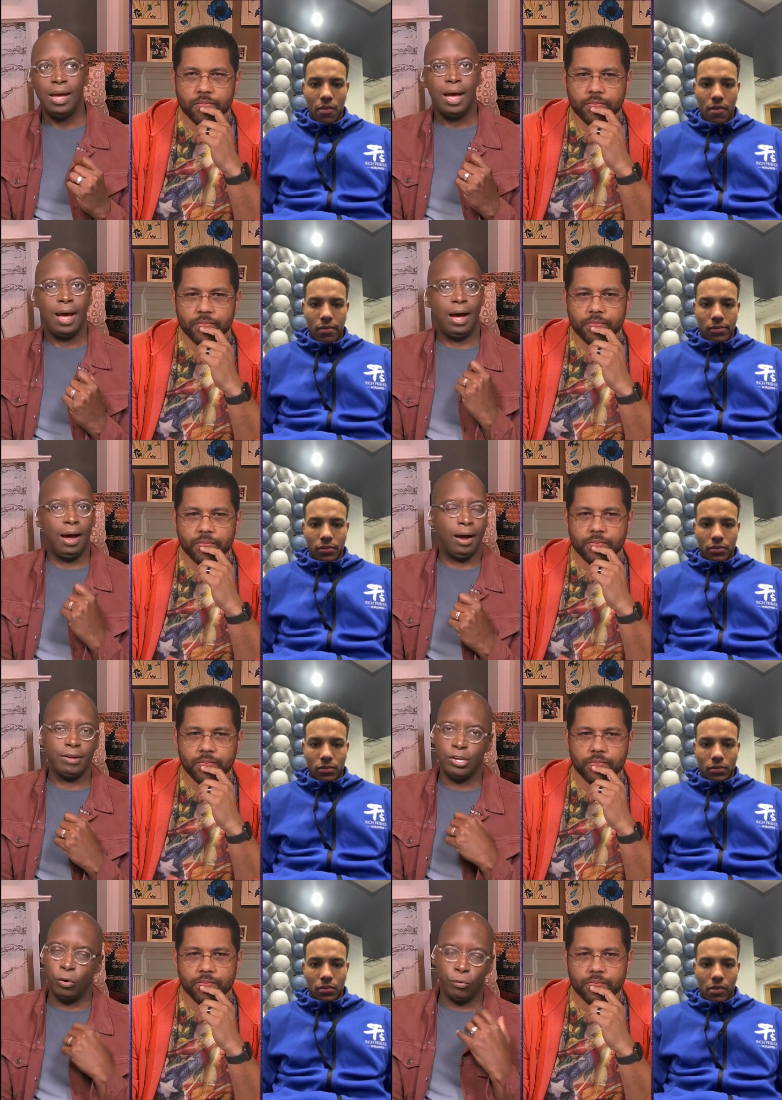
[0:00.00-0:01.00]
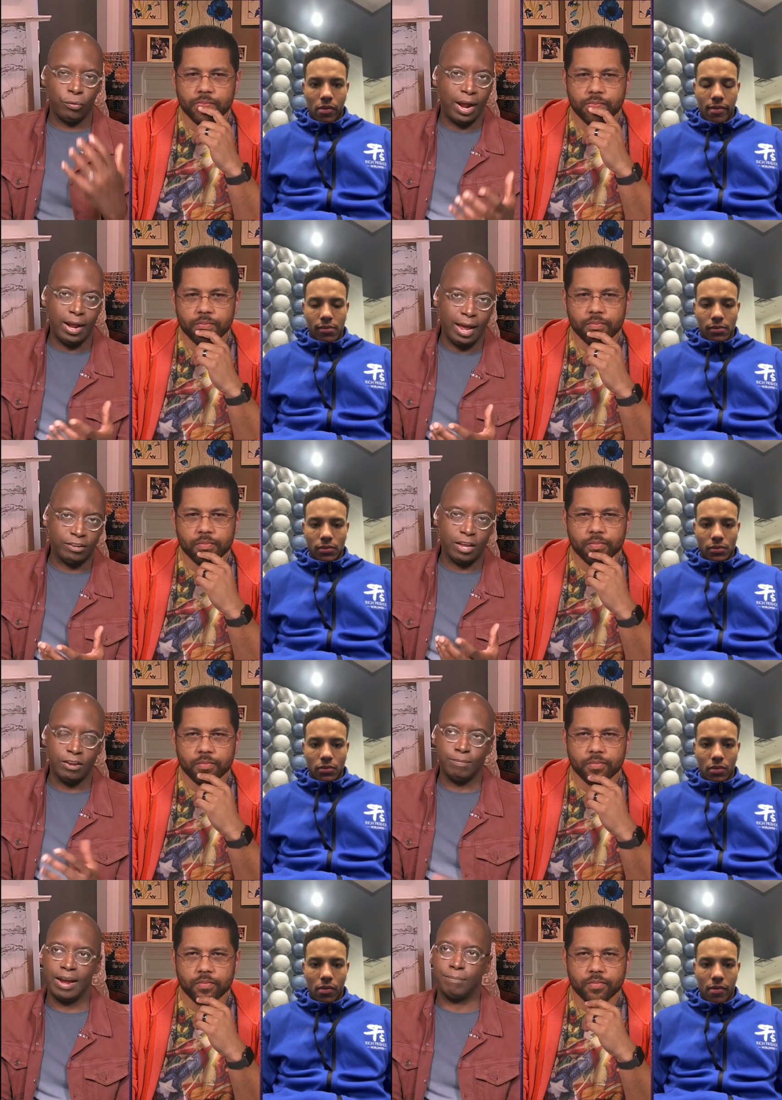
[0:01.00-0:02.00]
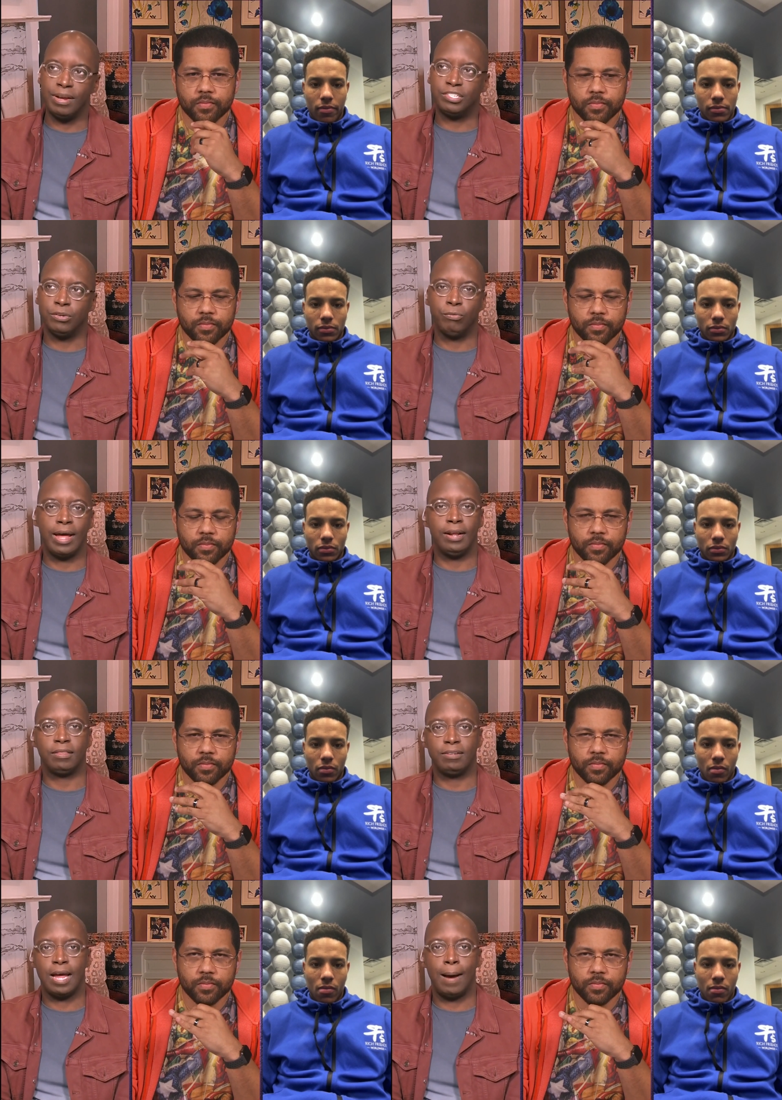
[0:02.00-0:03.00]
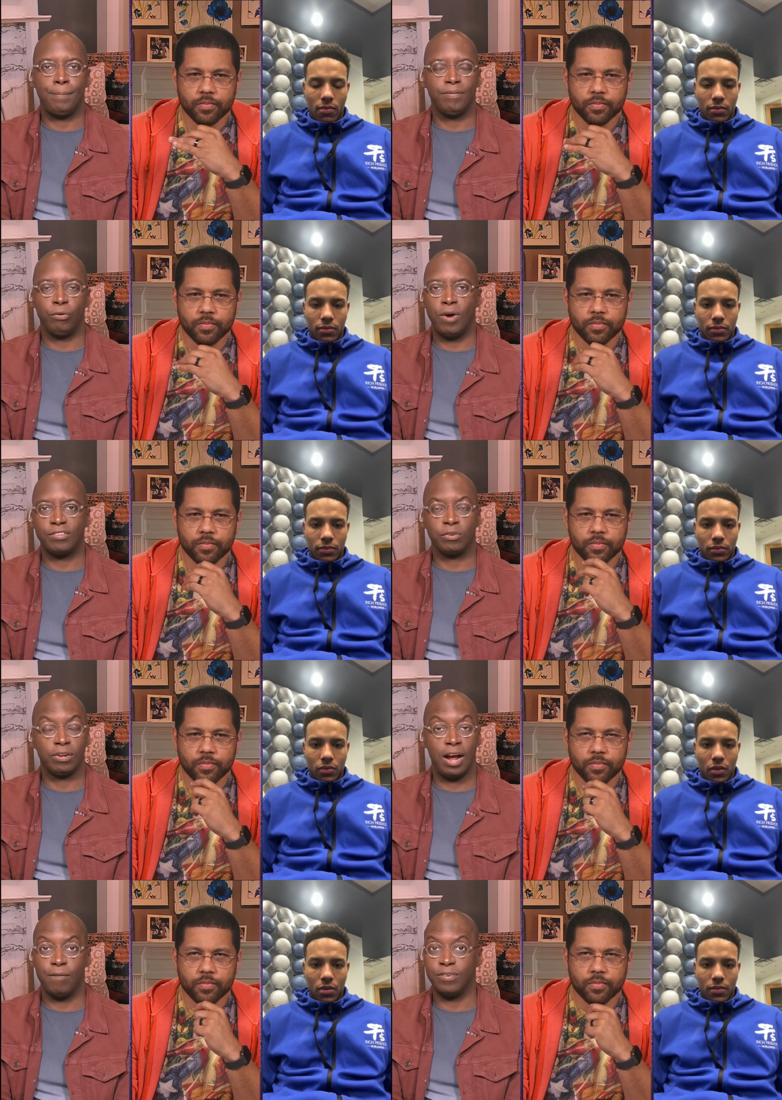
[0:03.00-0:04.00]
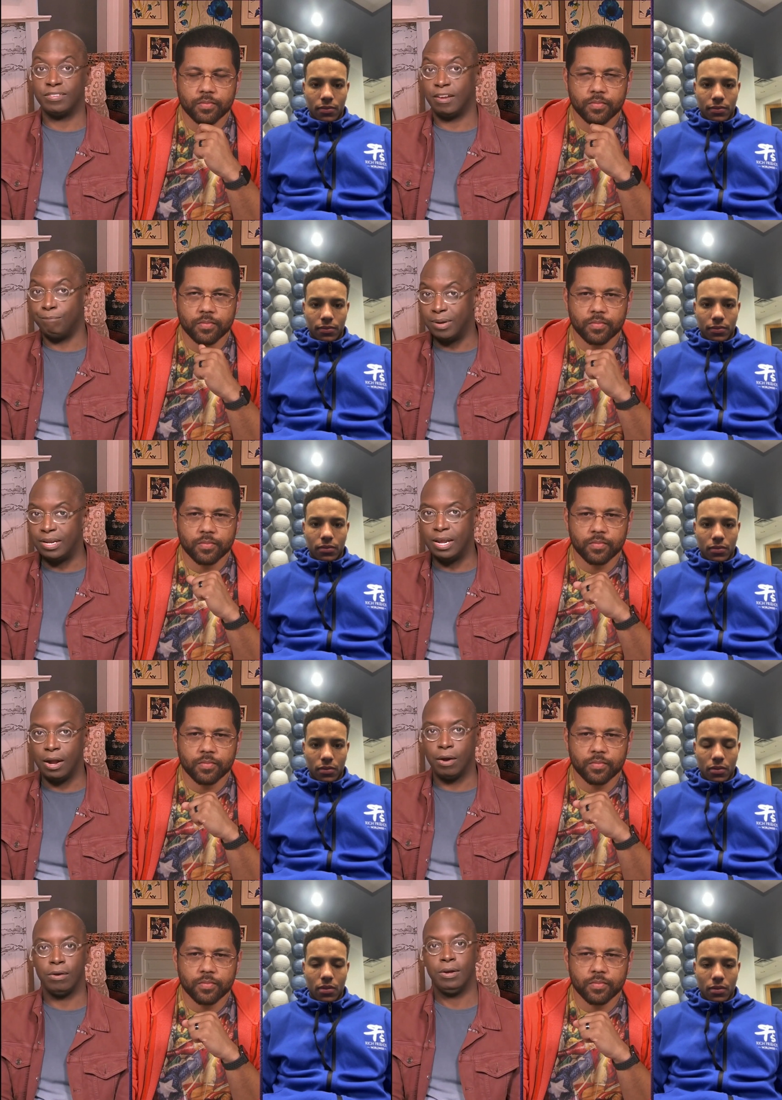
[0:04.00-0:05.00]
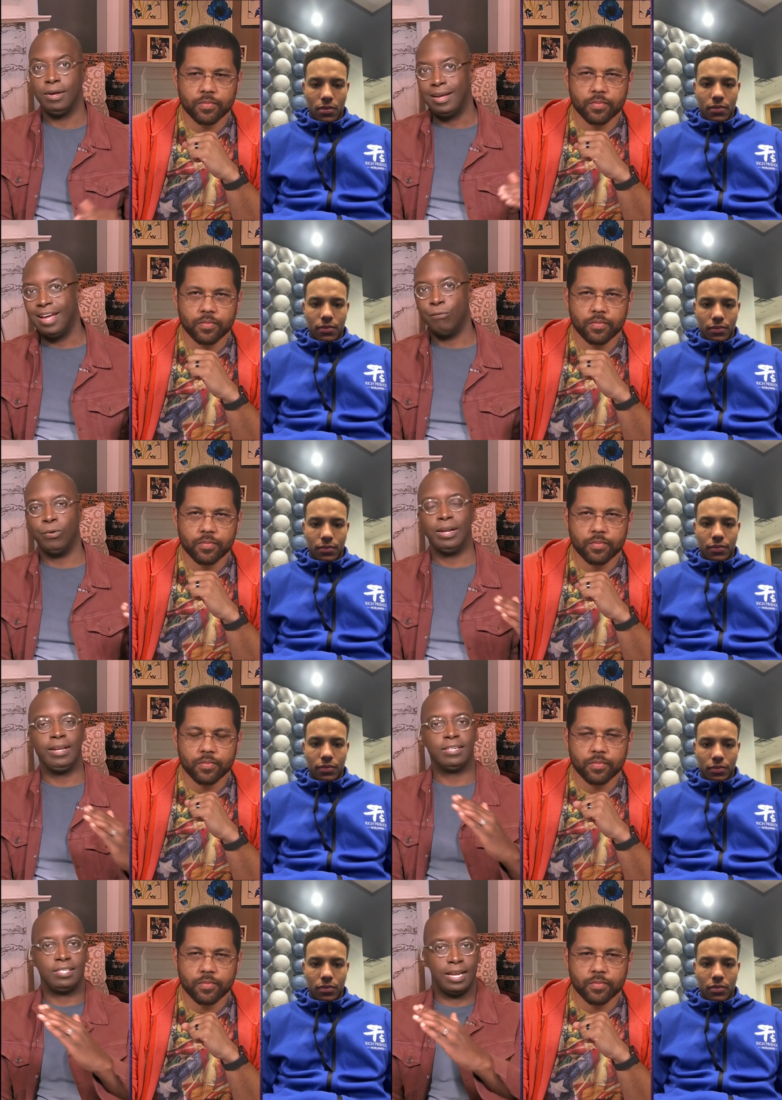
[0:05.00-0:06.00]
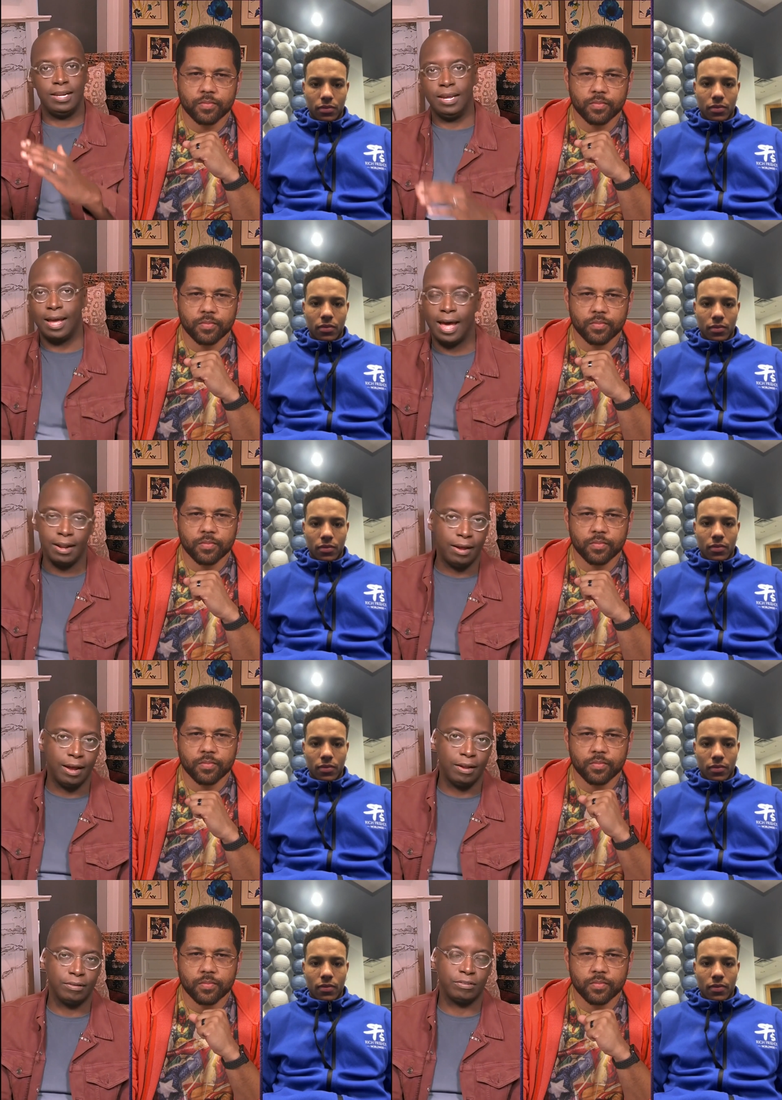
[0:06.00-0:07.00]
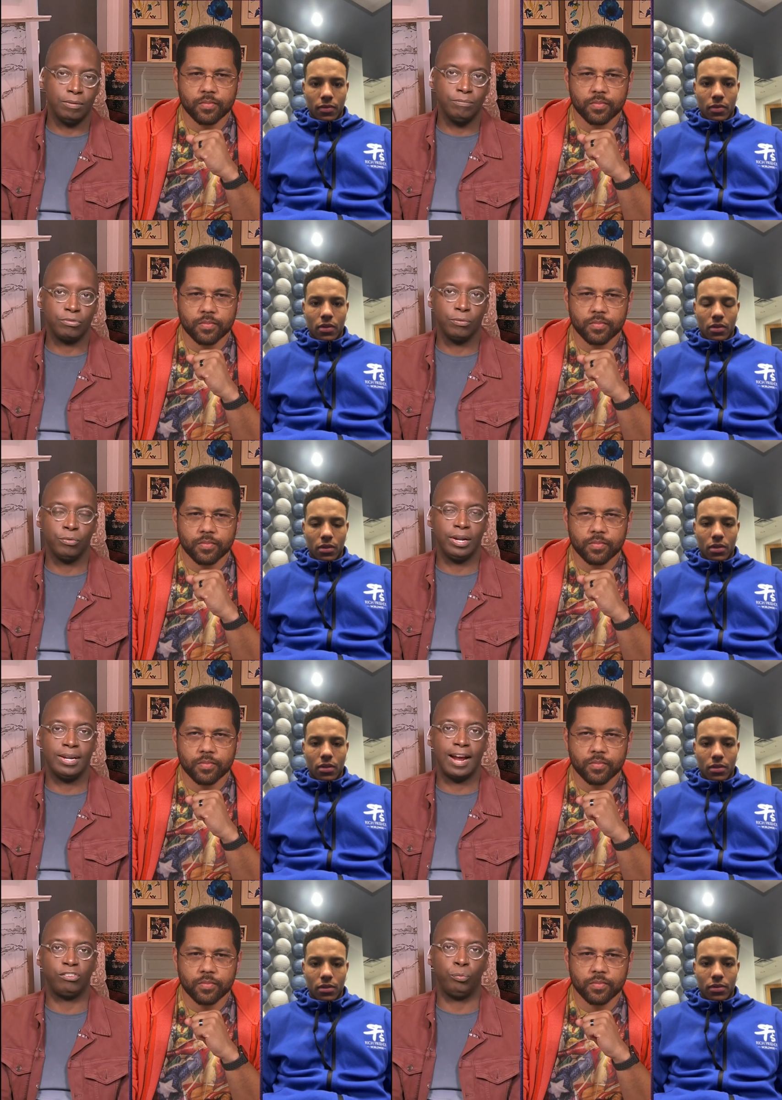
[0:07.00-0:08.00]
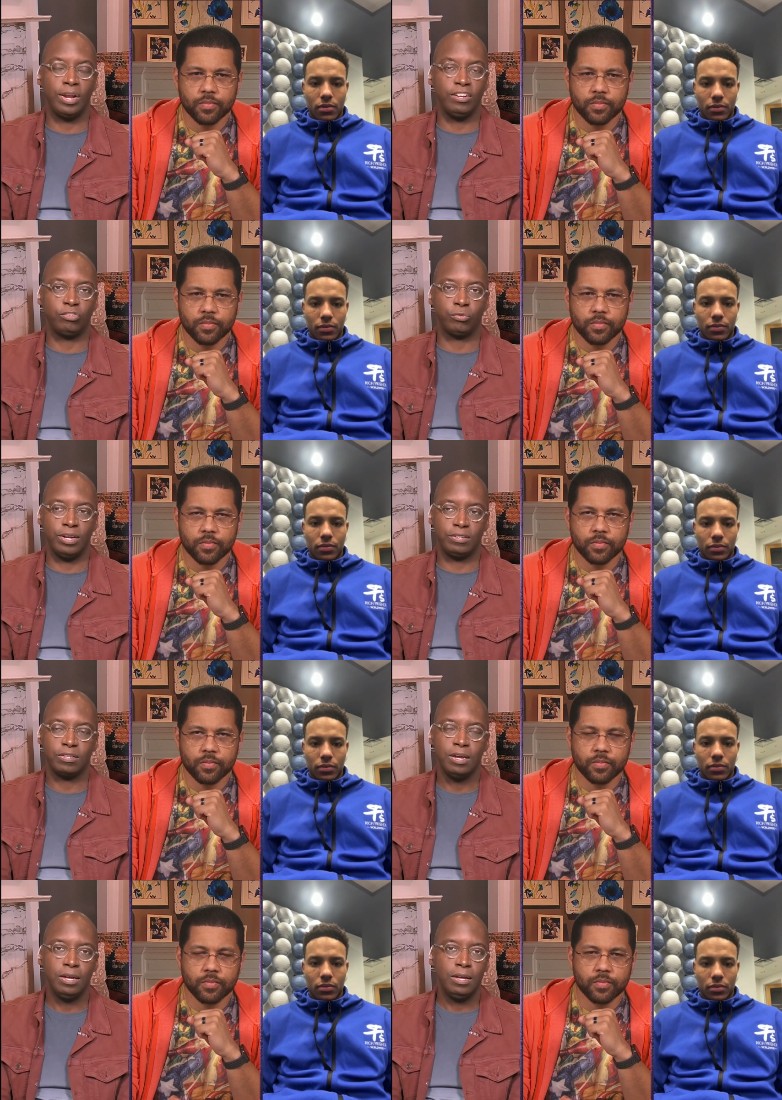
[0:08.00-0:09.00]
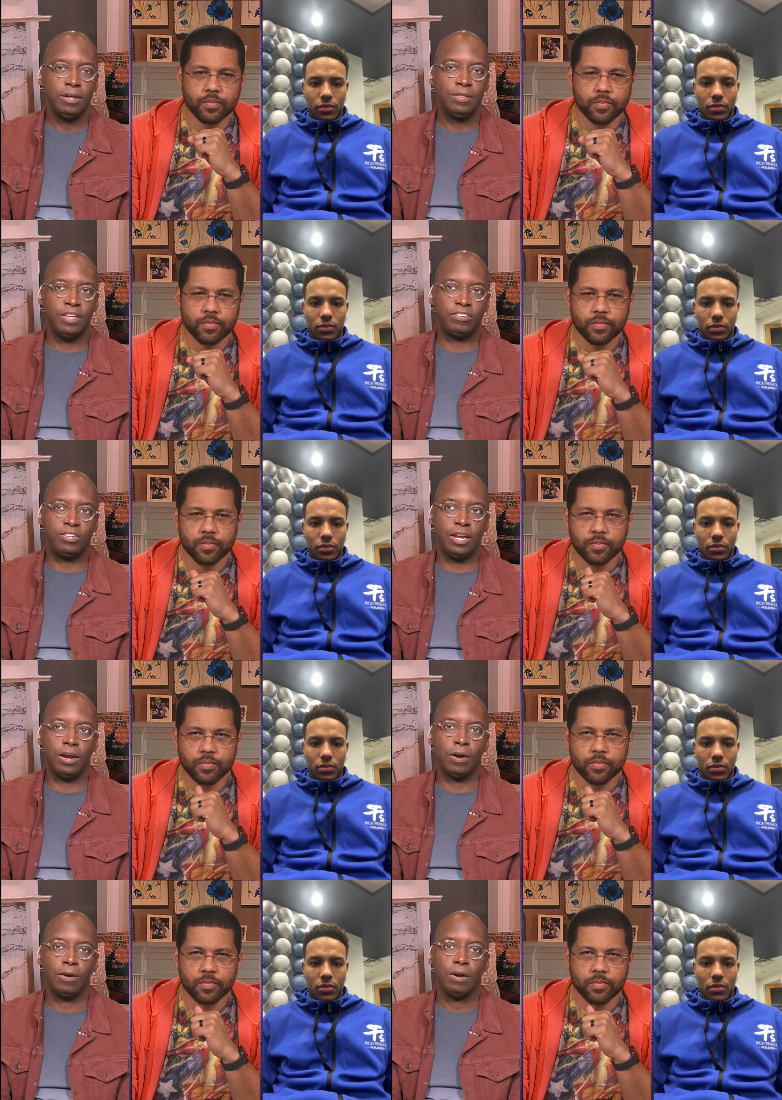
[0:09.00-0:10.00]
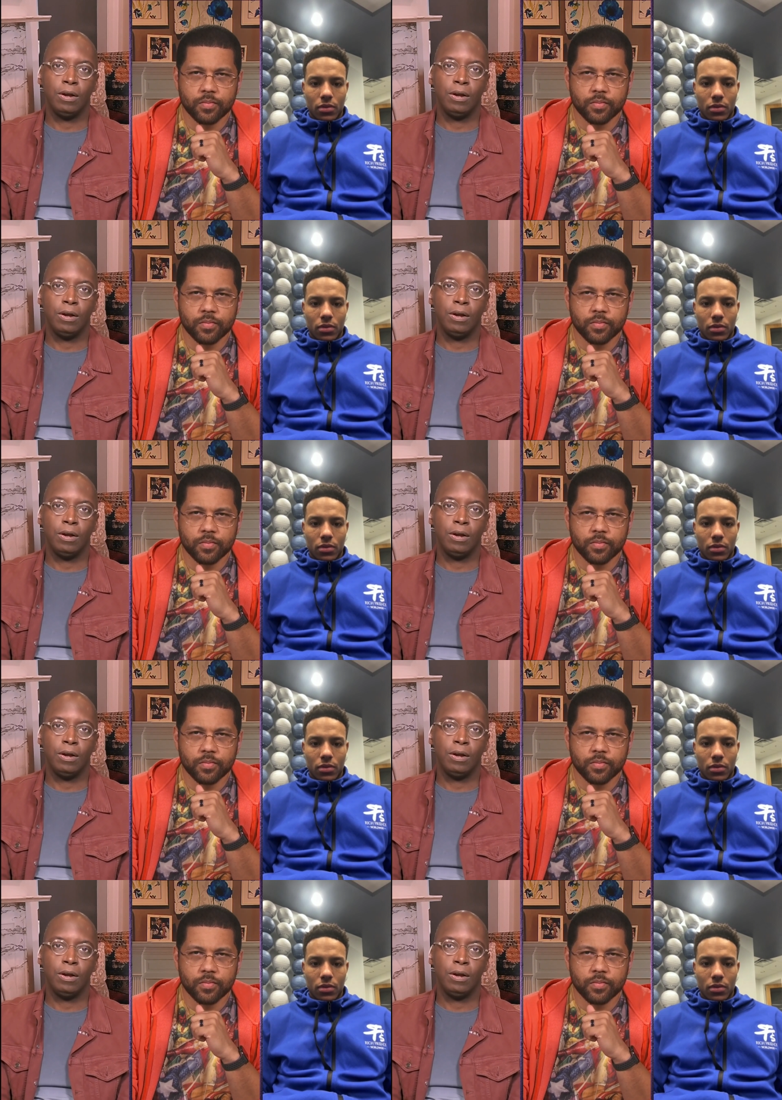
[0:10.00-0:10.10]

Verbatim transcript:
Speaker 1: uh, you know, right, as, as Mike mentioned, right at the top of the Western Conference, have been there and really ascending. Had a, a, some some really nice winning streaks this year